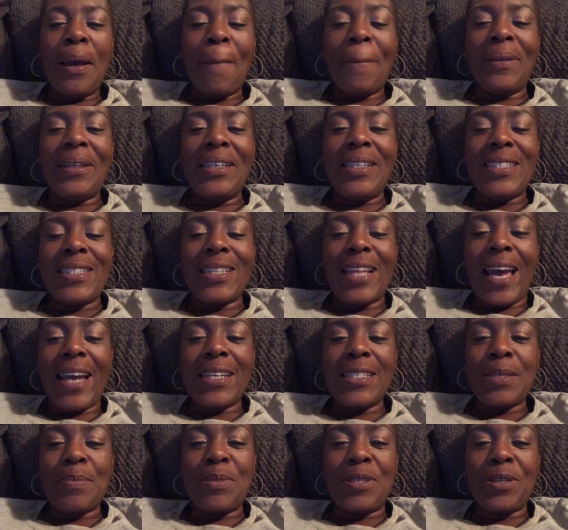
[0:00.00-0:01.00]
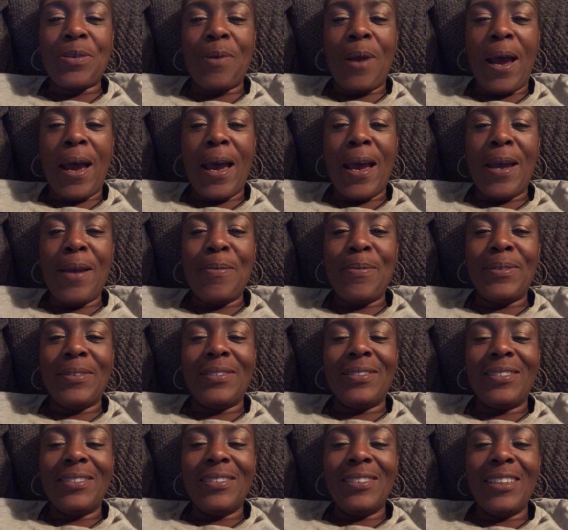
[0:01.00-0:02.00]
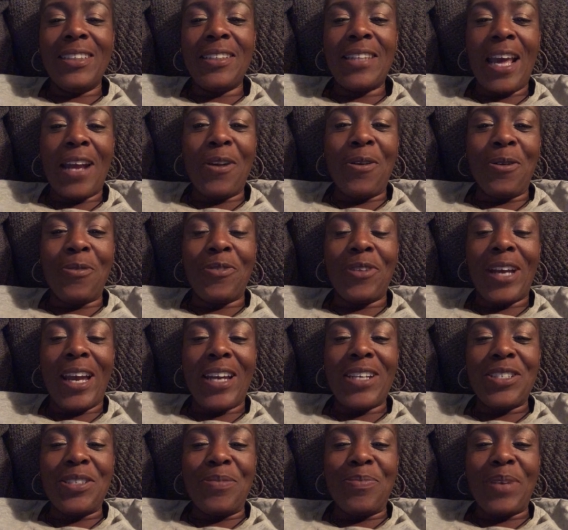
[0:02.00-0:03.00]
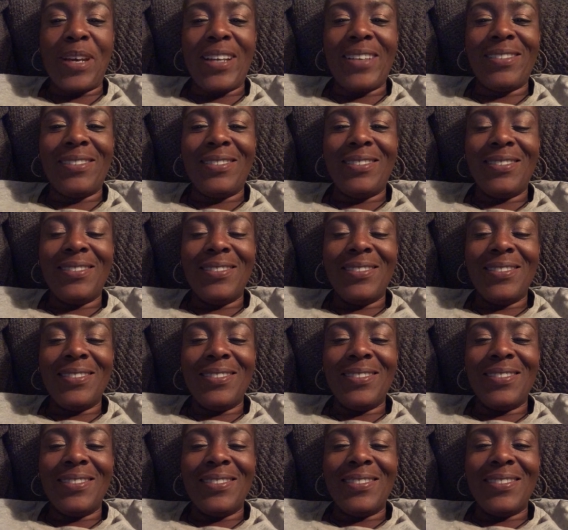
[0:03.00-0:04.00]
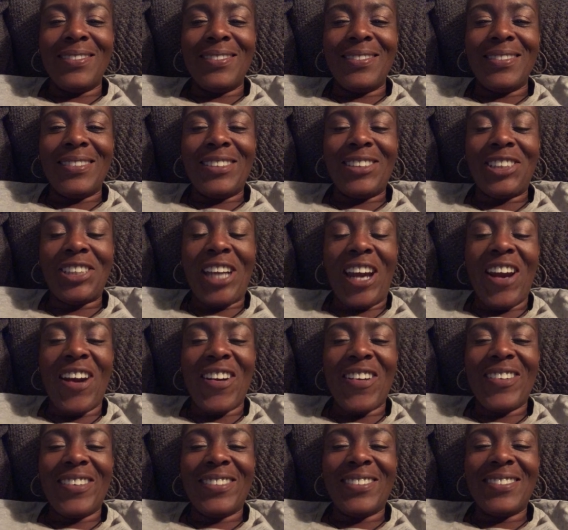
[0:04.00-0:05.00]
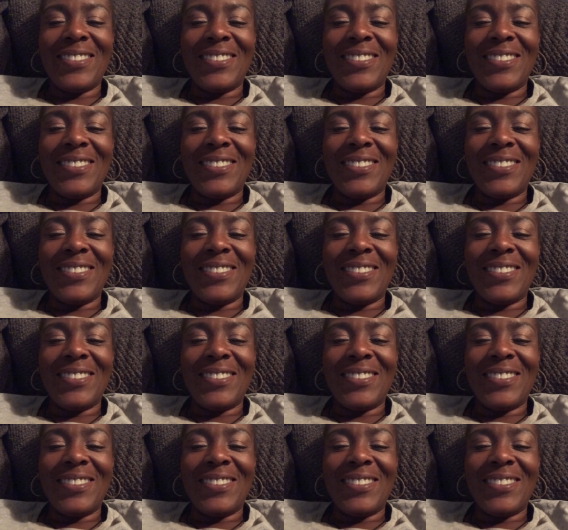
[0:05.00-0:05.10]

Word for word: Please like, subscribe, hit that notification button, share.